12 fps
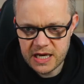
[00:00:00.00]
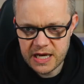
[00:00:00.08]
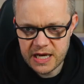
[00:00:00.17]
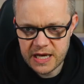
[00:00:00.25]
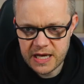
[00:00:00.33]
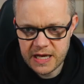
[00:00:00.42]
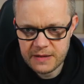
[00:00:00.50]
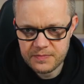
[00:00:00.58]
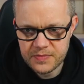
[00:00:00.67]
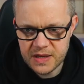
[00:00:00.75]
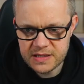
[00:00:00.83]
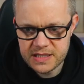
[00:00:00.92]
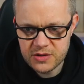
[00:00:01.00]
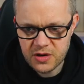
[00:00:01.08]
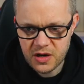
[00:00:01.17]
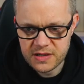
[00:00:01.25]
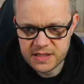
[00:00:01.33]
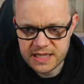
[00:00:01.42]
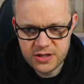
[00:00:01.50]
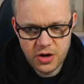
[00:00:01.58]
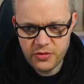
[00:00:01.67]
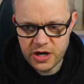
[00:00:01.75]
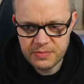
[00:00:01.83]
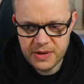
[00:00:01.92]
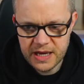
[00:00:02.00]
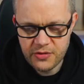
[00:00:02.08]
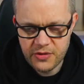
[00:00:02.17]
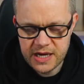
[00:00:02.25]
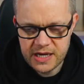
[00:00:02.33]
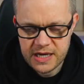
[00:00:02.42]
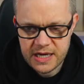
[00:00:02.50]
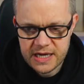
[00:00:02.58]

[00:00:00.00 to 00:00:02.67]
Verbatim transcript: Um, I still can't see. It's not Ronnie Pickering.